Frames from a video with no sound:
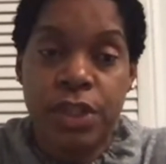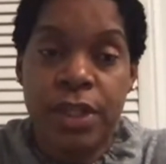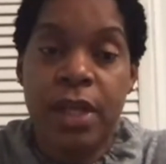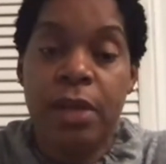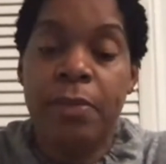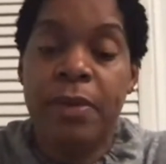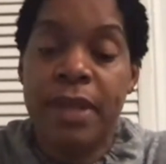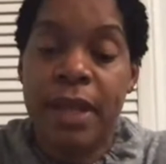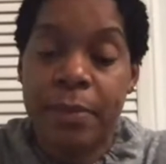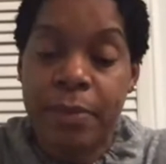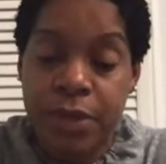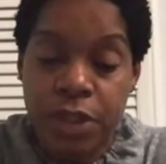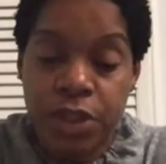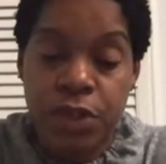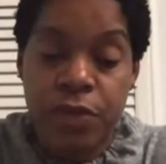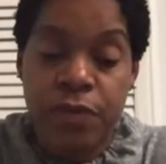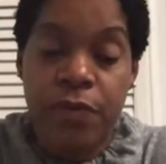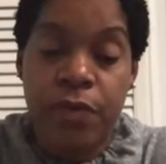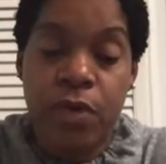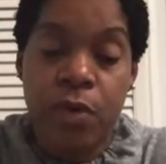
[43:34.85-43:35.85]
They'll be in that
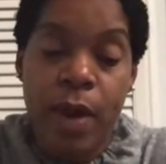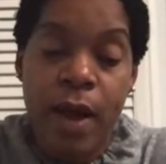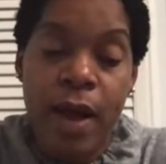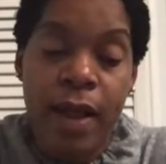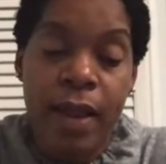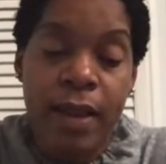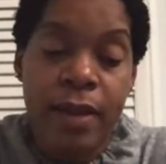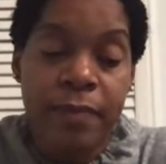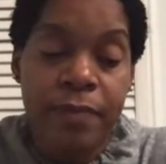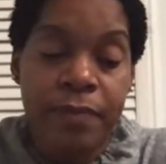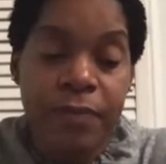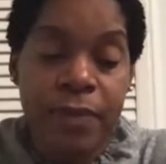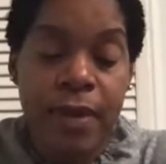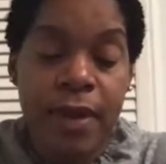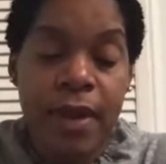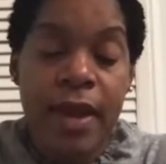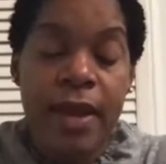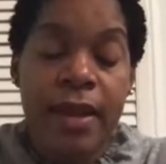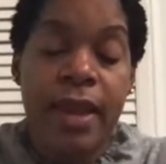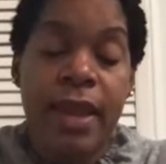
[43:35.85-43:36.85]
position for a while.
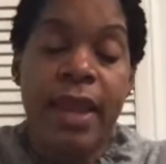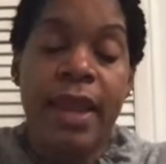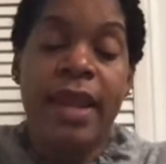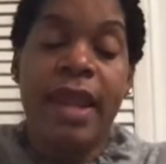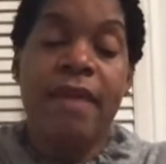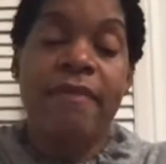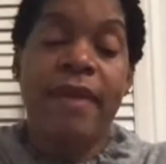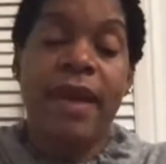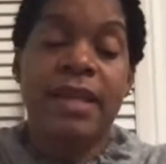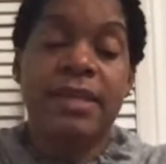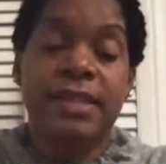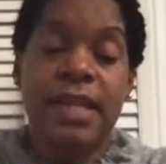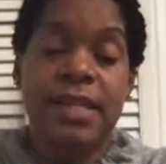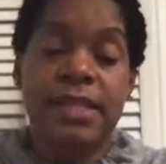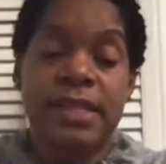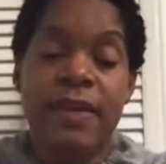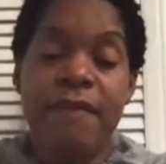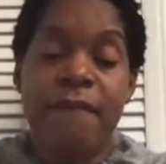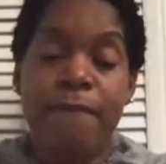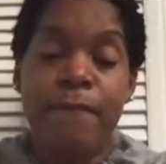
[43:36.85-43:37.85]
They can have
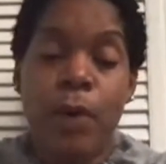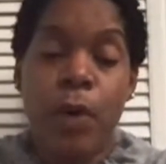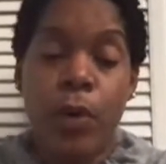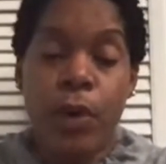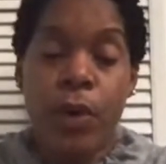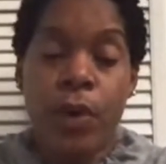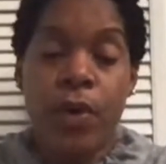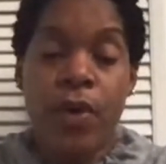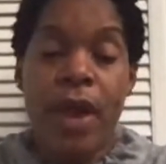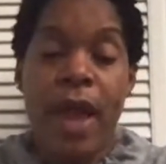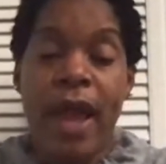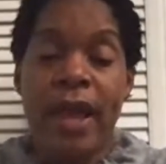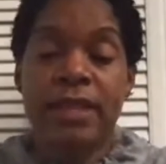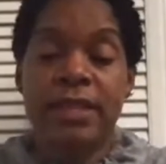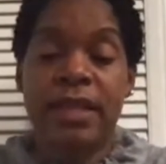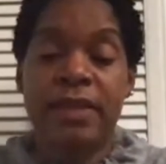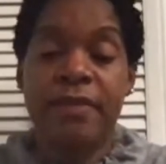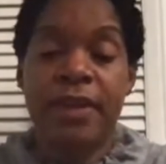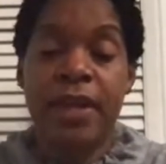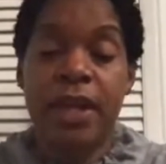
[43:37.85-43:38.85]
excessive motor
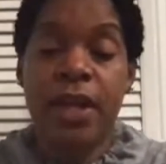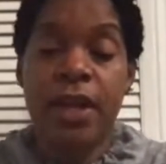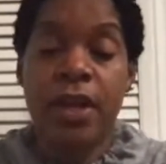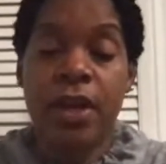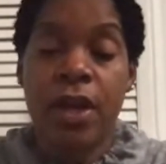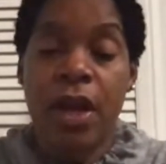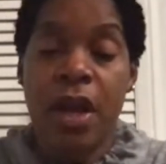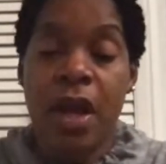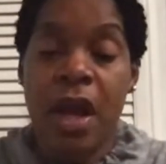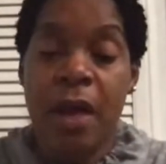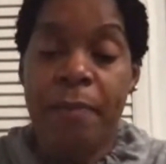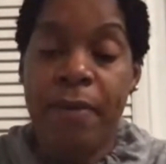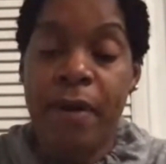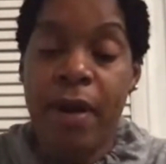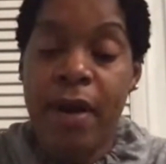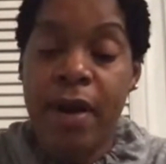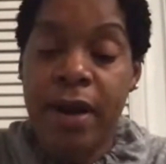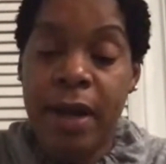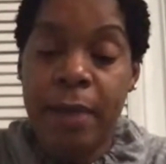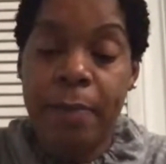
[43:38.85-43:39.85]
activity,
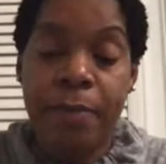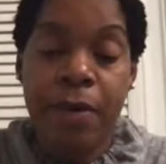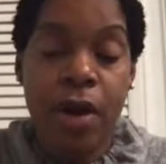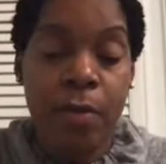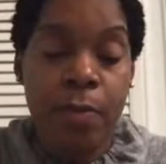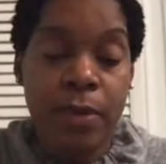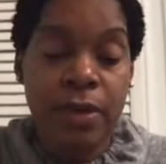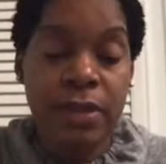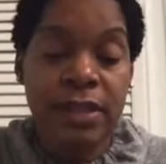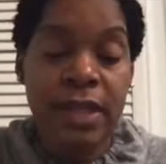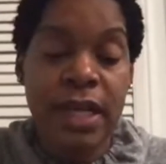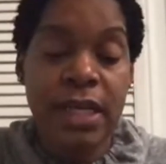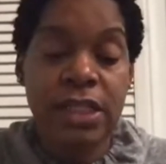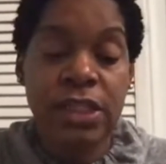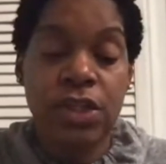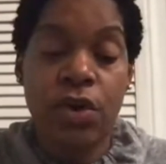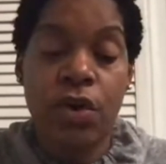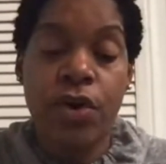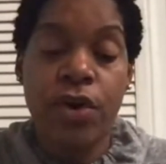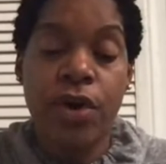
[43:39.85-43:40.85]
apparently
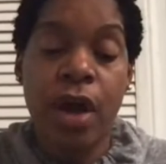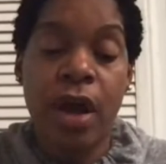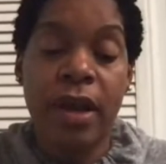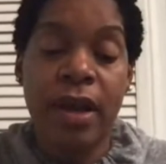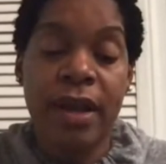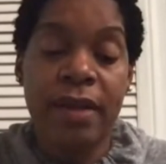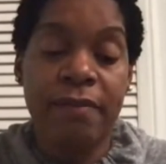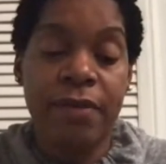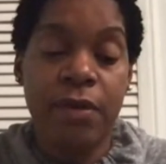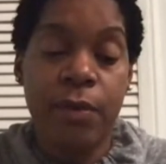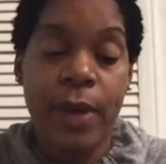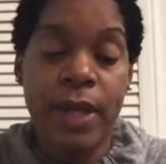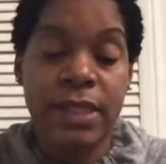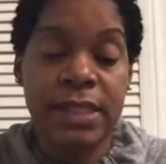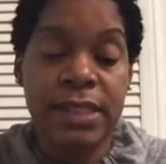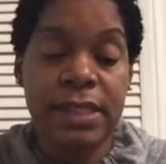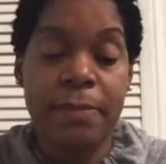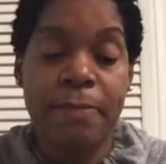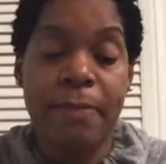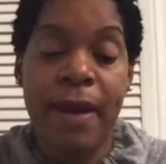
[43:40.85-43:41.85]
purposeless or not
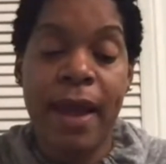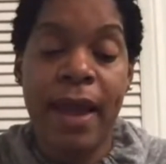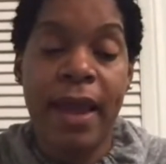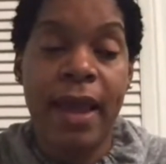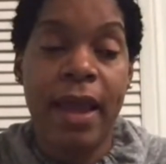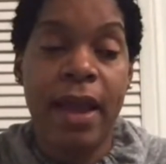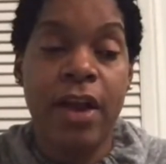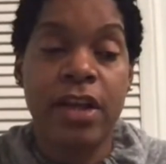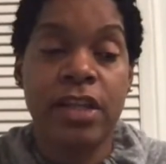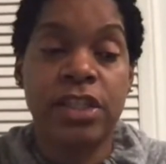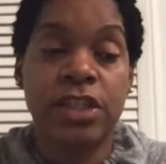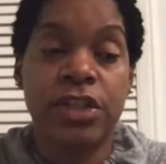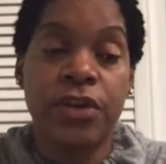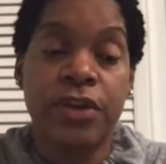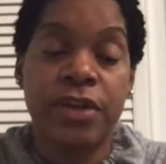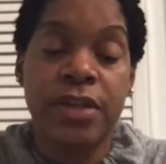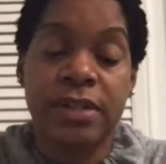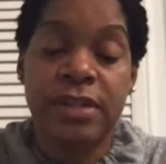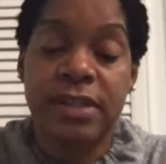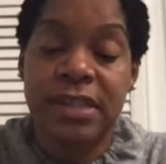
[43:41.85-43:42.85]
influenced by
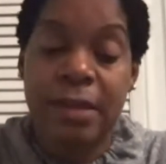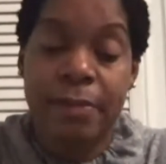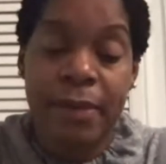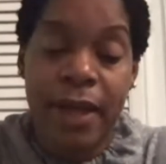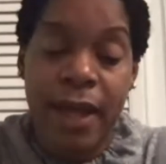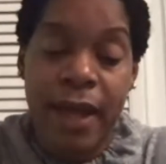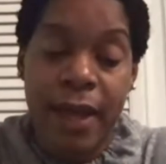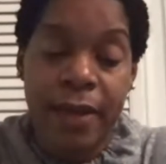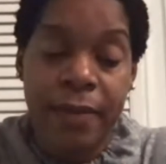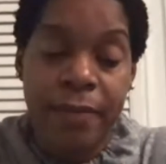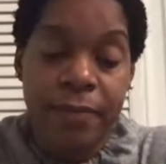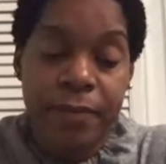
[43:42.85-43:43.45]
external stimuli.